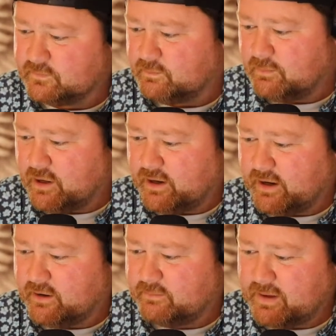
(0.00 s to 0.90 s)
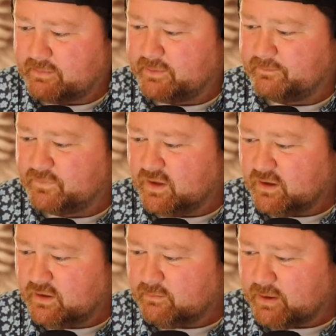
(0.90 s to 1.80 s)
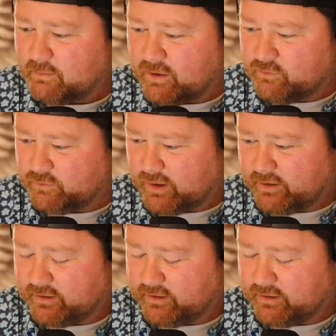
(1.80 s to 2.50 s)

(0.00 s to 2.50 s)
Marinara, maybe. My mouth was watering.